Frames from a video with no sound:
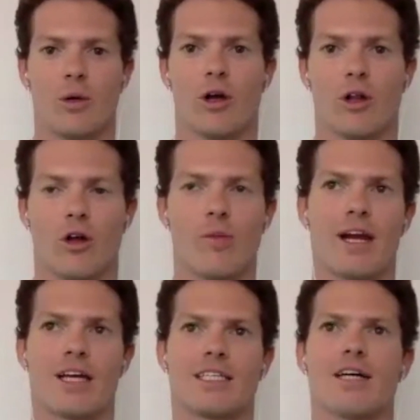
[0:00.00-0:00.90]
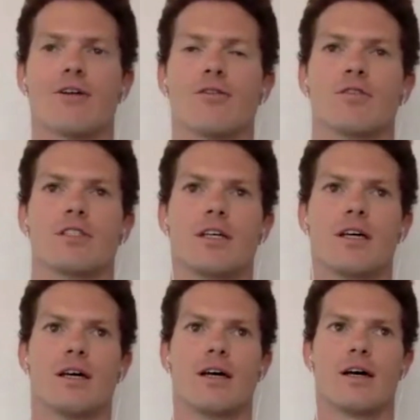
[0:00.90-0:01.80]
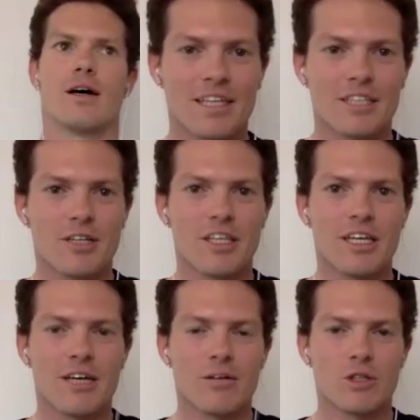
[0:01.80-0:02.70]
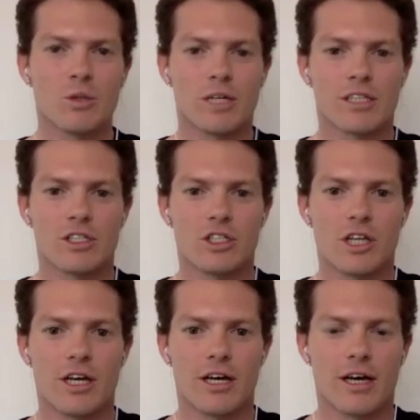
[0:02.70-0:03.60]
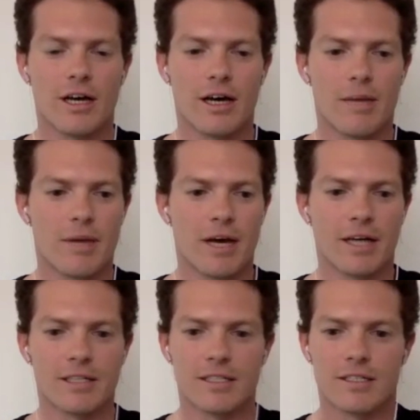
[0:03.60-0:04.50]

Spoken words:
We learn a lot about ourselves. Is there anything else you would like to share about